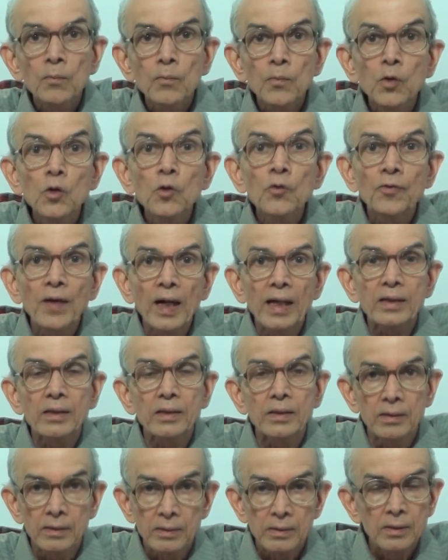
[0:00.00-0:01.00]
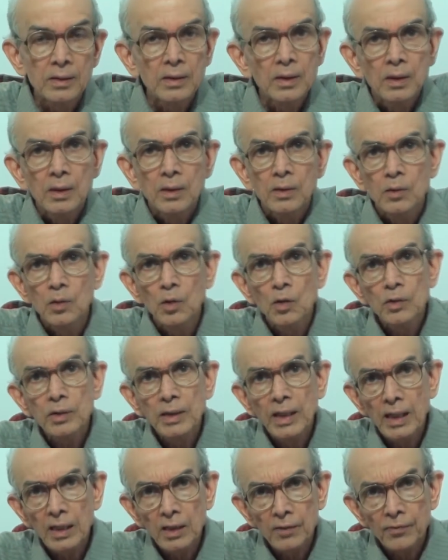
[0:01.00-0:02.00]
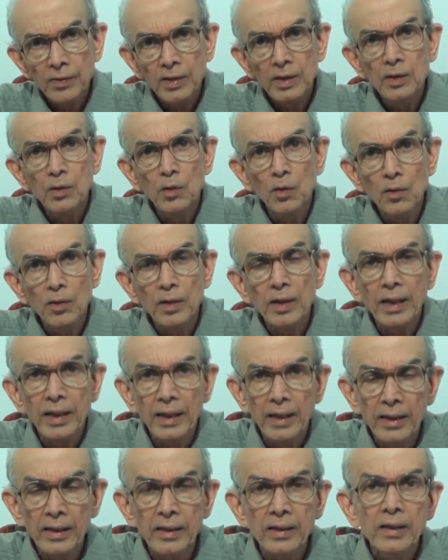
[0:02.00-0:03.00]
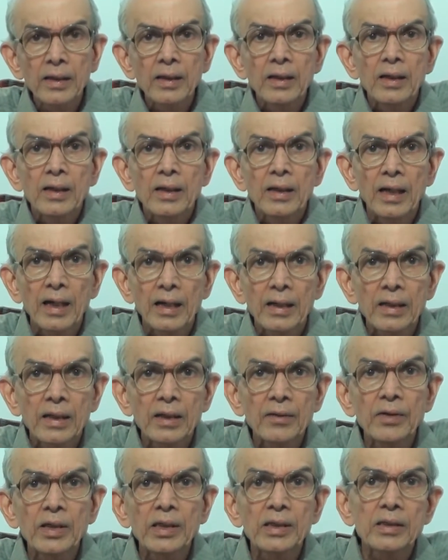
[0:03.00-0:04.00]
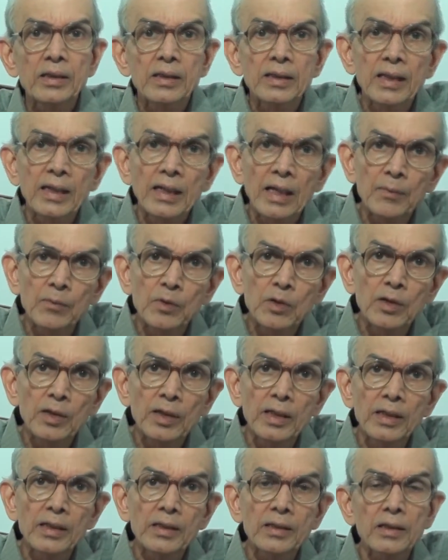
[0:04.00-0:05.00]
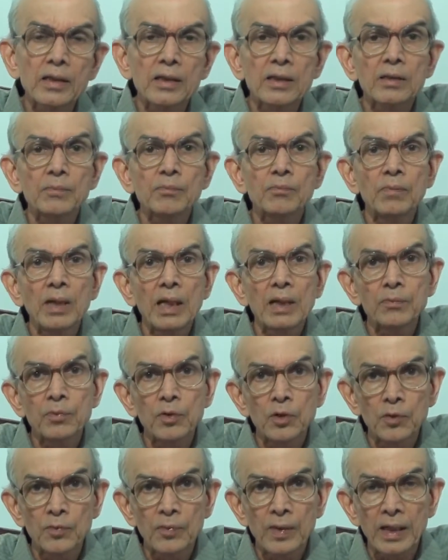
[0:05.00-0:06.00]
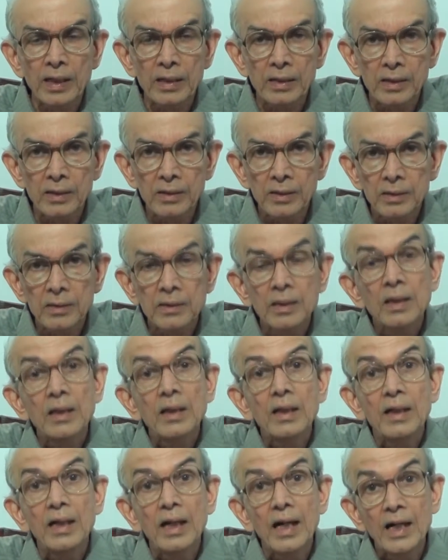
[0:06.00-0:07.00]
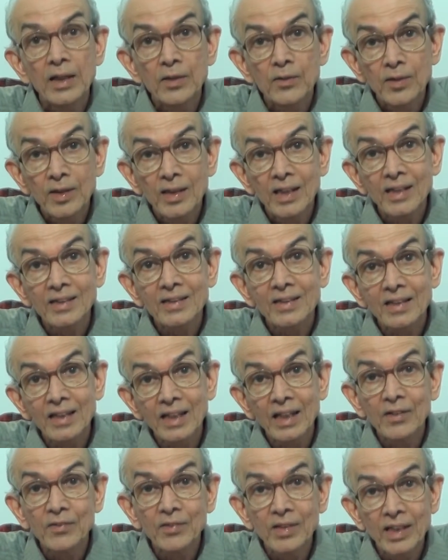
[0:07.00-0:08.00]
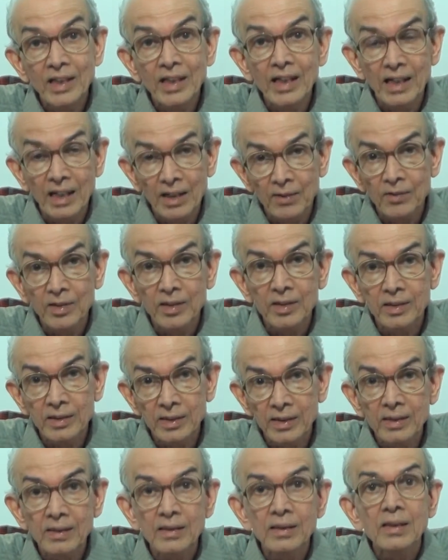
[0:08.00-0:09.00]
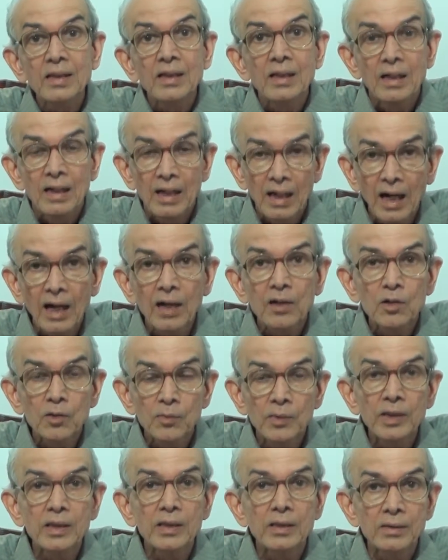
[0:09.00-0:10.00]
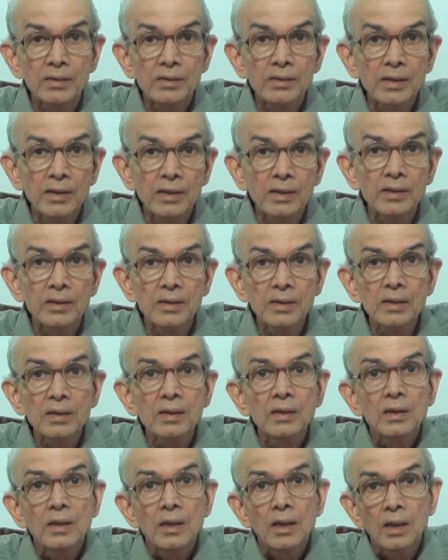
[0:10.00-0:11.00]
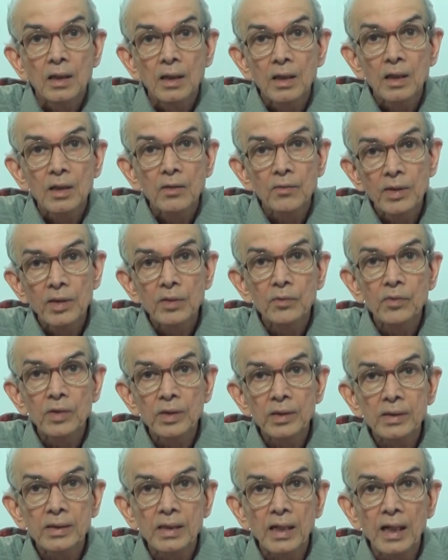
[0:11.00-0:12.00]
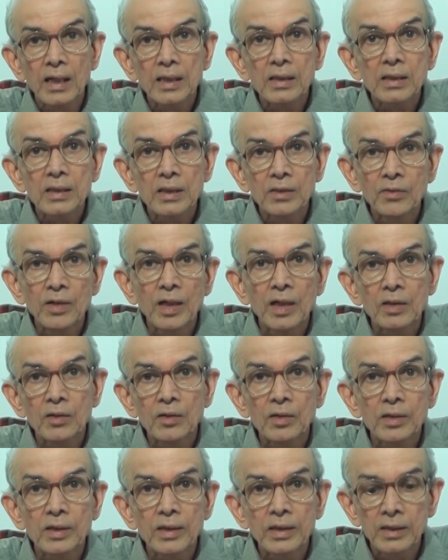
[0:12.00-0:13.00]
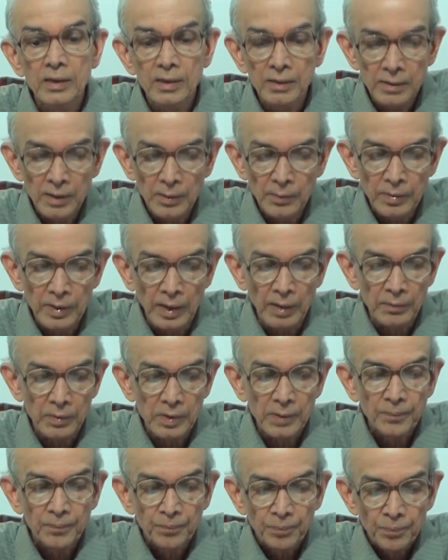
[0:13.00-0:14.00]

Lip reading: Food factors, though they are of a low grade, aggravation and amelioration by food factors as well as craving and aversion are to be considered when we start evaluating the symptom.